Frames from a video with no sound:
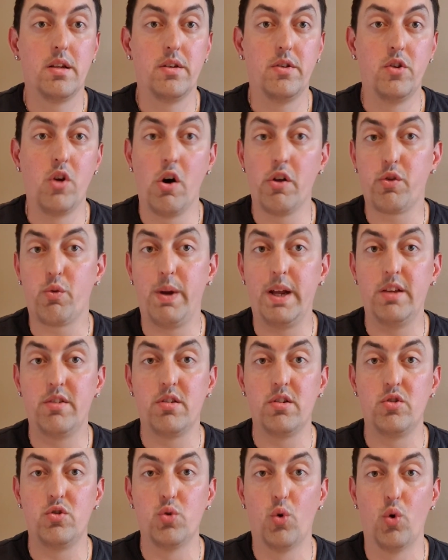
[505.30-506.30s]
North
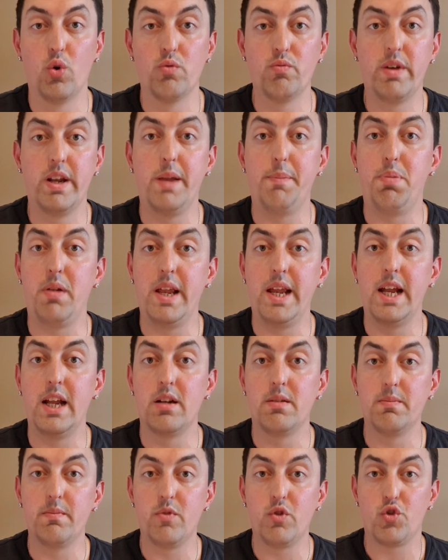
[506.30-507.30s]
Queensland don't really
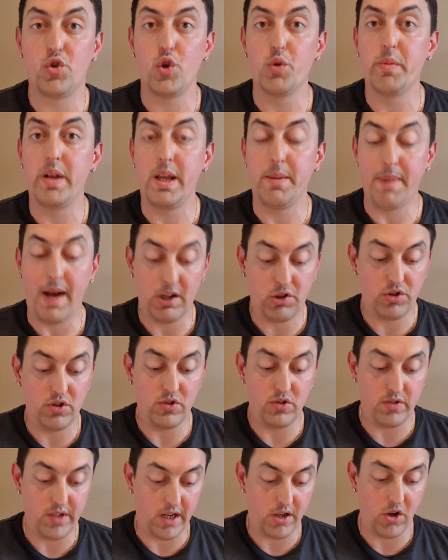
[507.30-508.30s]
play too many
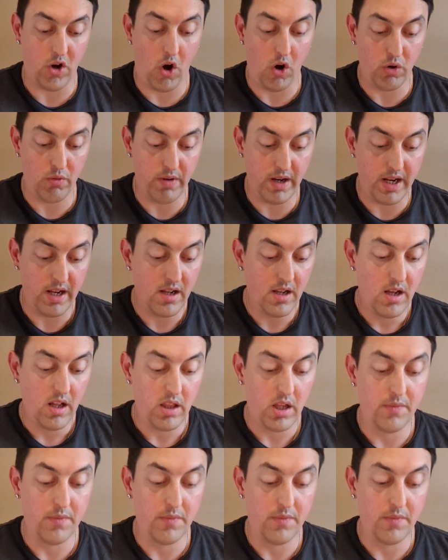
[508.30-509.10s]
matches at Cogra.